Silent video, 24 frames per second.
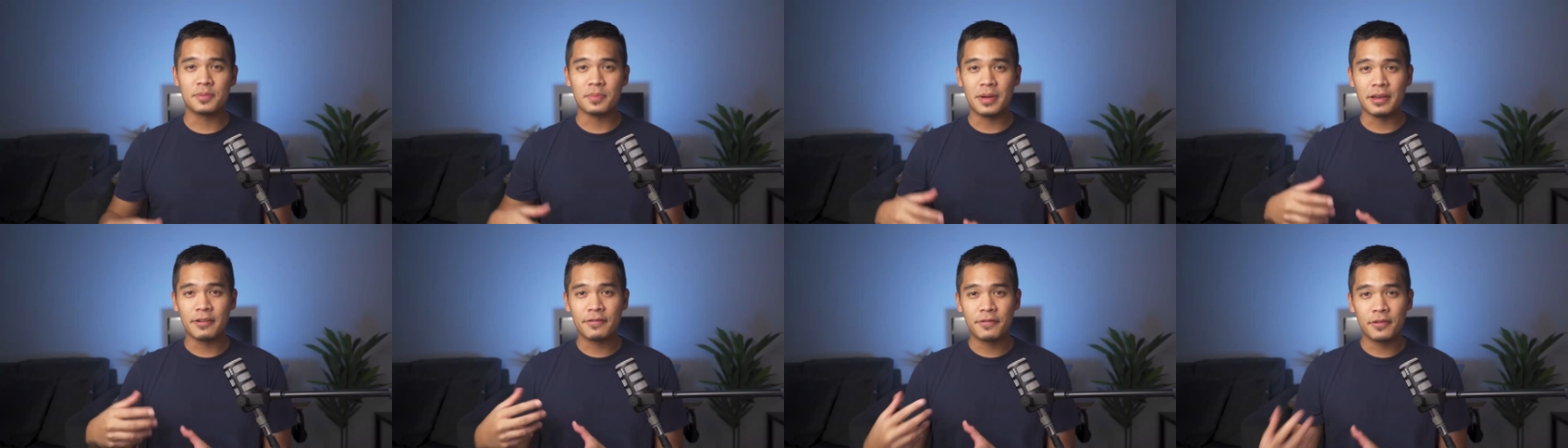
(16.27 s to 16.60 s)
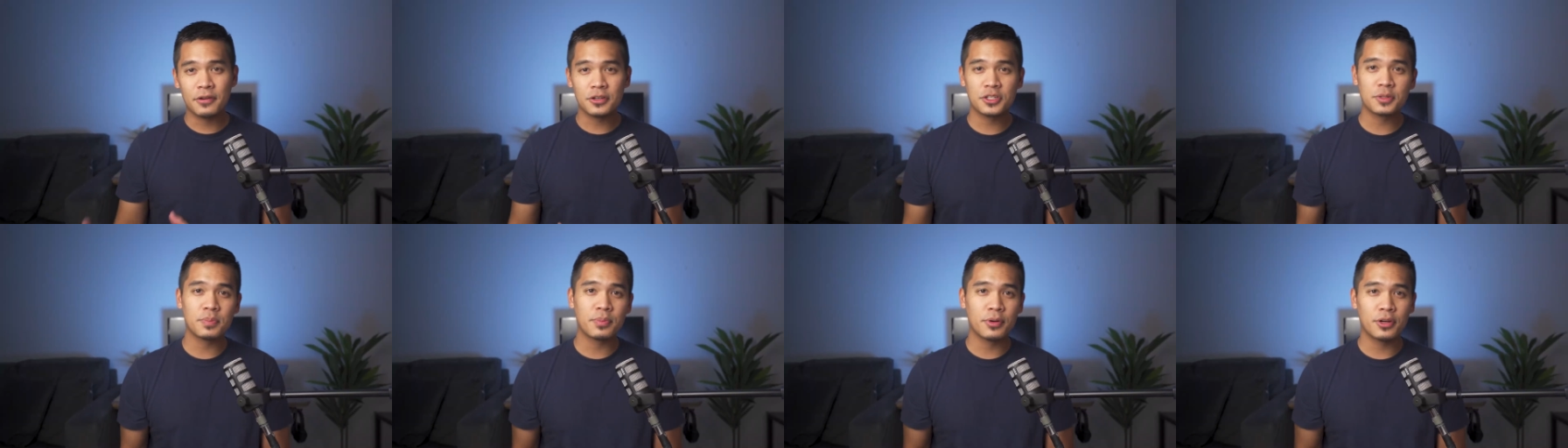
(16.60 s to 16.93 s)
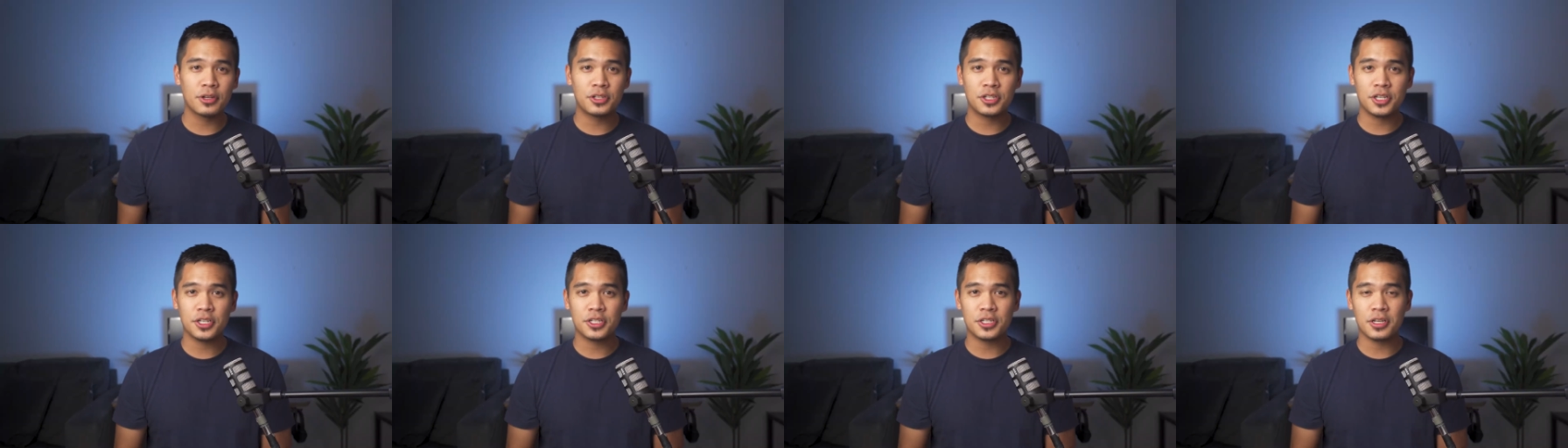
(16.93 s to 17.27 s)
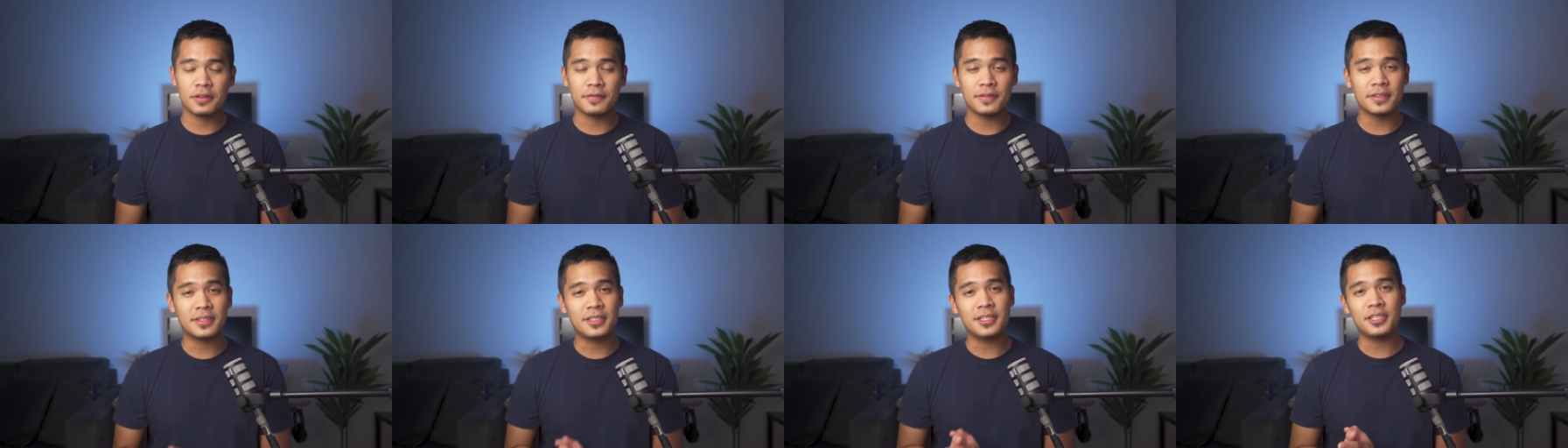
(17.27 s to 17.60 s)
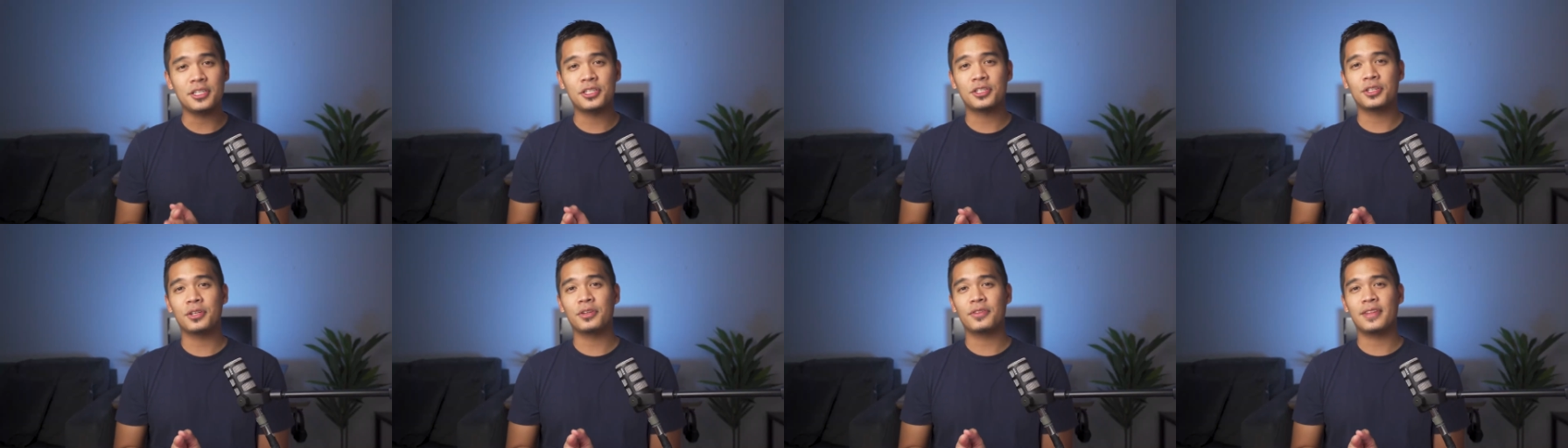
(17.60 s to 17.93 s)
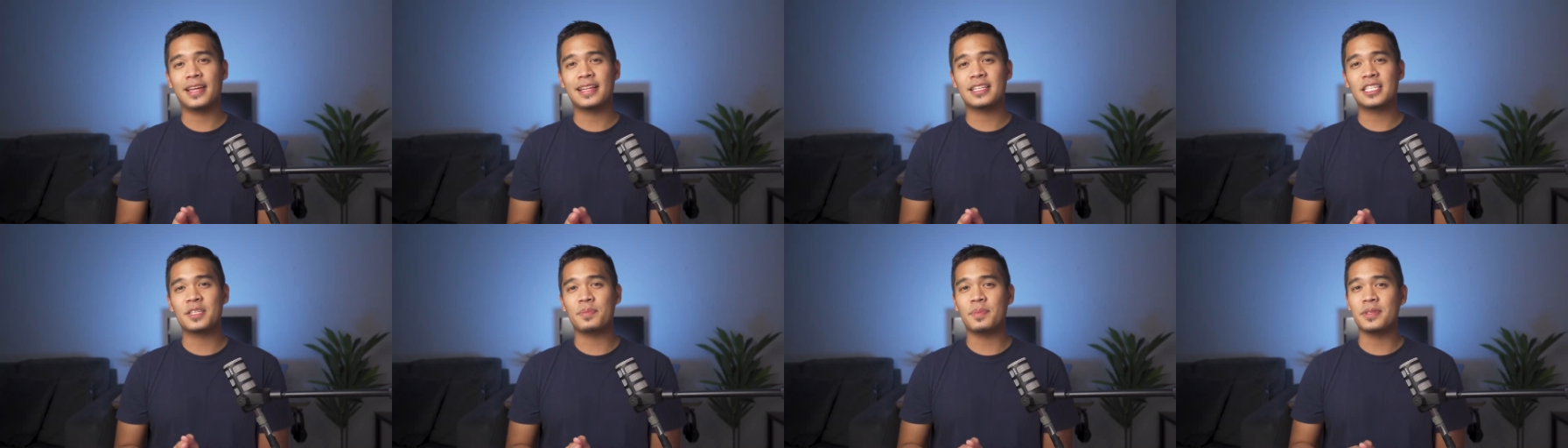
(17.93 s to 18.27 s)
It's my first purchase of a
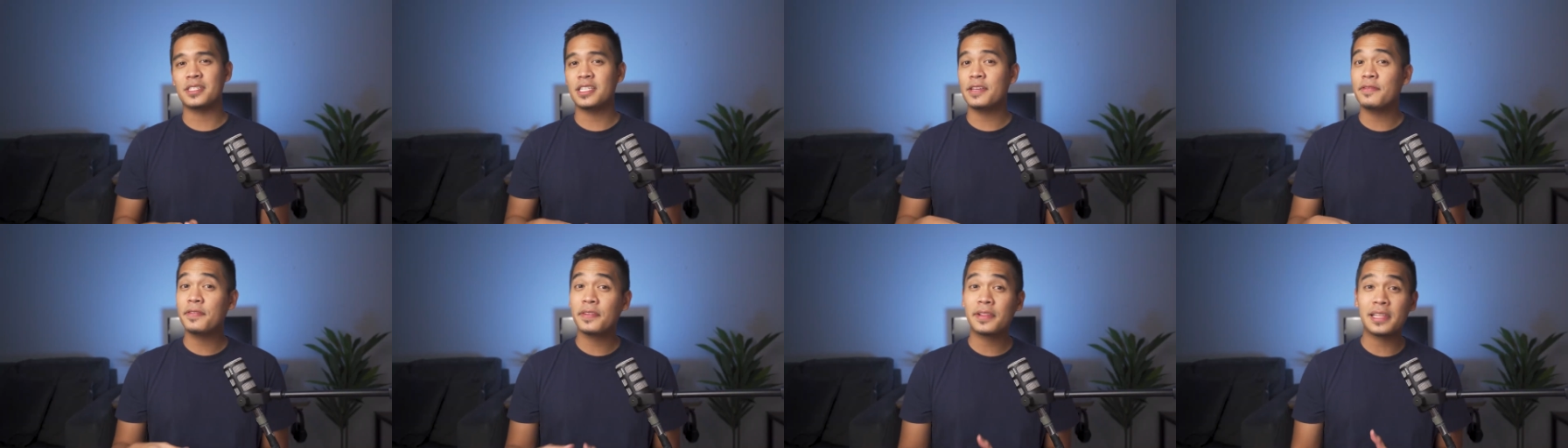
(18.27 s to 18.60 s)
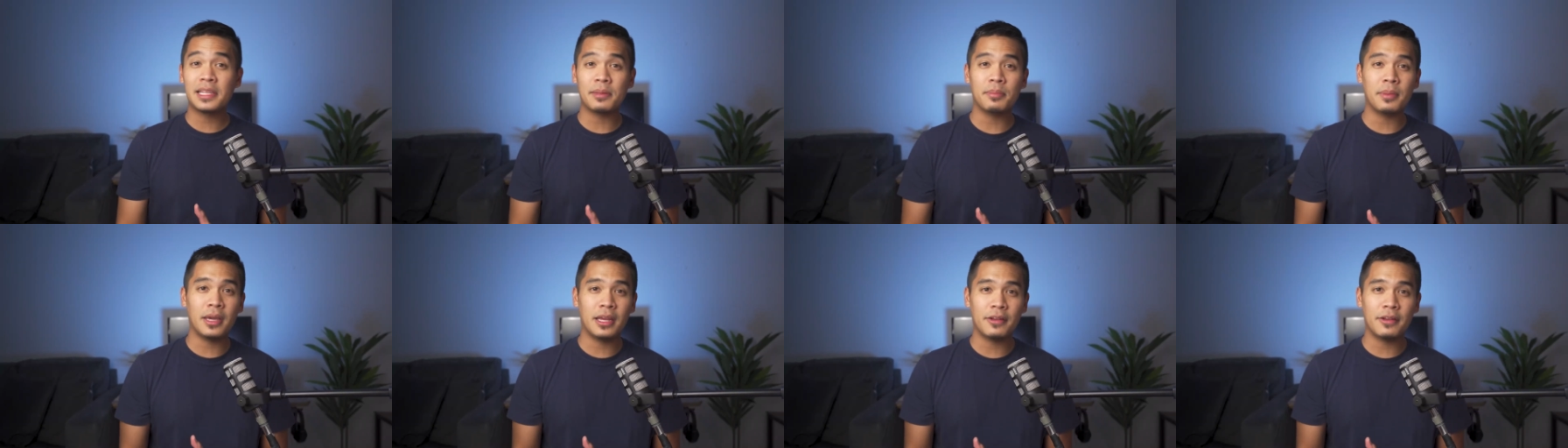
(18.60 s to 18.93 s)
t-shirt that's specifically